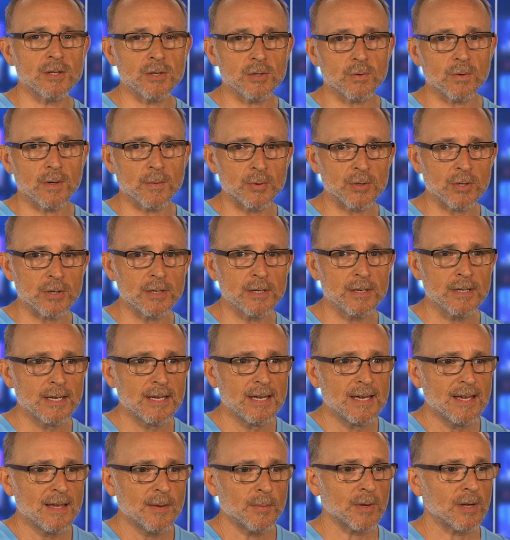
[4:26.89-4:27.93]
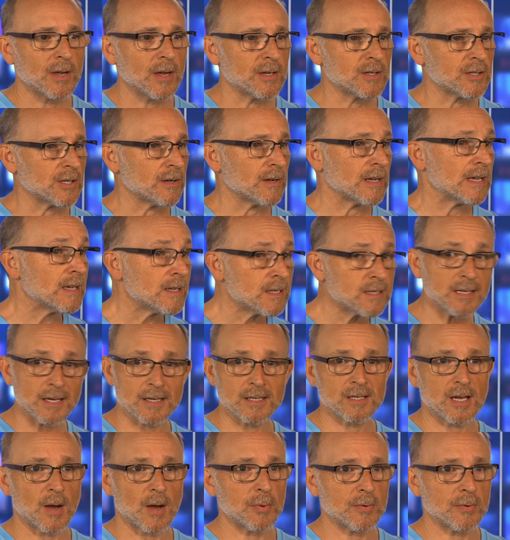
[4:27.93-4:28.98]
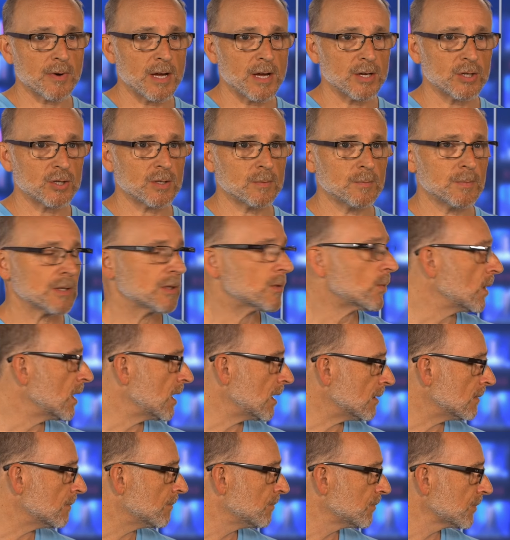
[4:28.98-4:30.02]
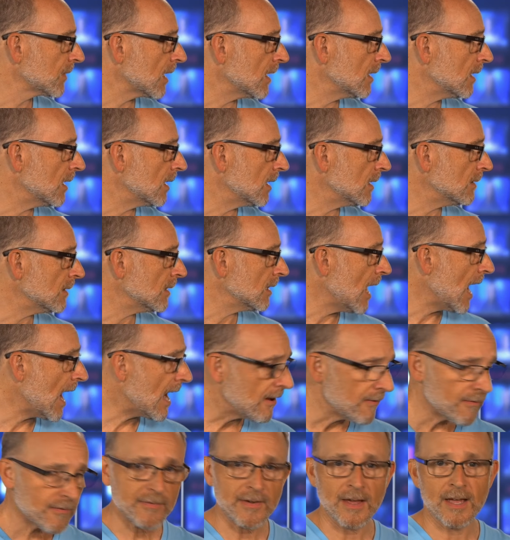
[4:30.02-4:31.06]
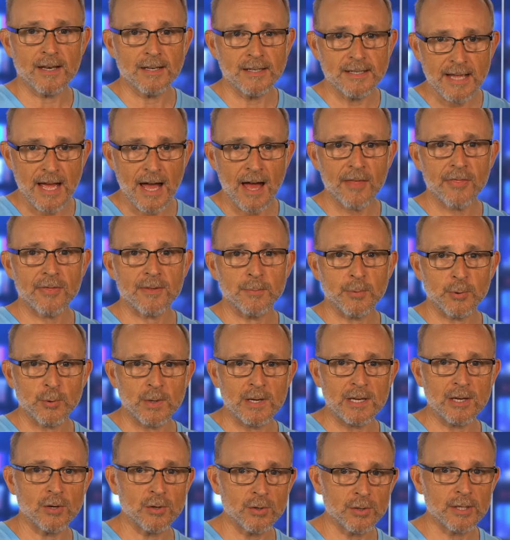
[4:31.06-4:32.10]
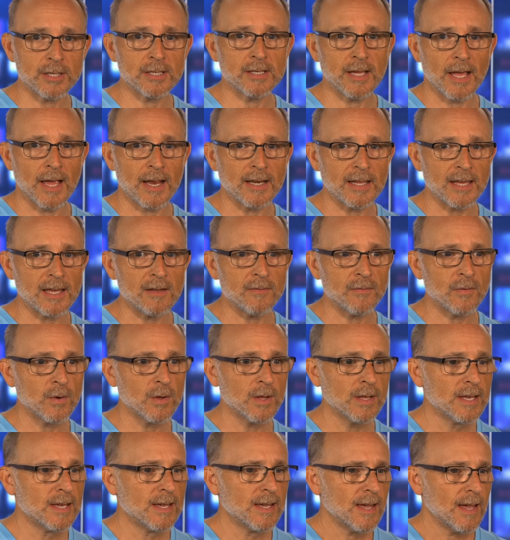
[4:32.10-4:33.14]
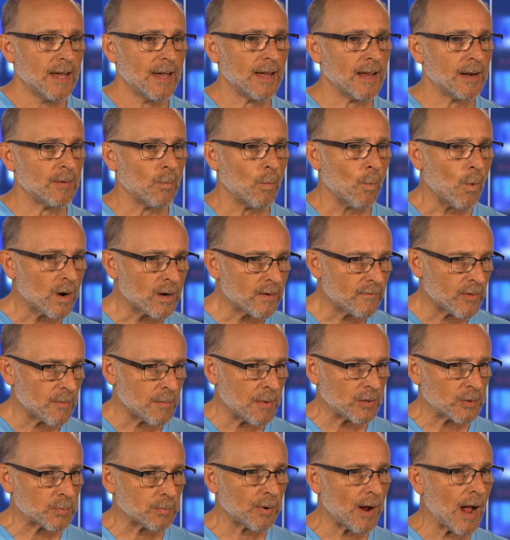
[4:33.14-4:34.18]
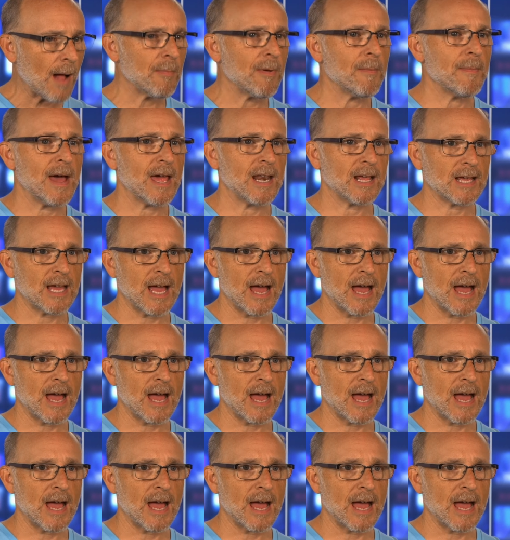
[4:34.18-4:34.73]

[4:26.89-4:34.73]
in Scripture because there is a separation between uh, life and death, between good and evil. And one of the most problematic